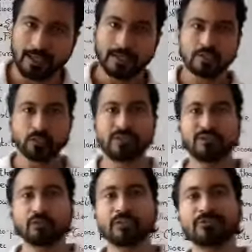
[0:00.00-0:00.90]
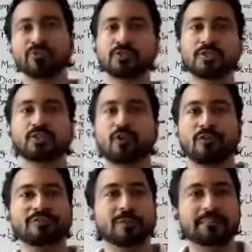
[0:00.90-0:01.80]
So before the fusion
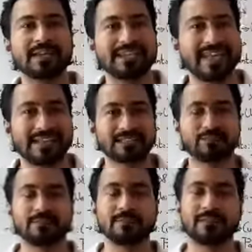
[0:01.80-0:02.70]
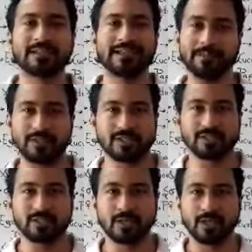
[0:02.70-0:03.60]
of the male and the female
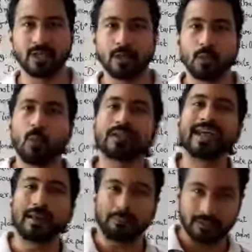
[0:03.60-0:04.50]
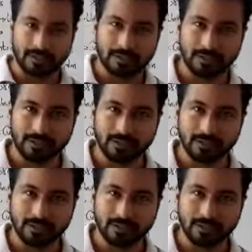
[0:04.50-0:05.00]
gametes, what happens?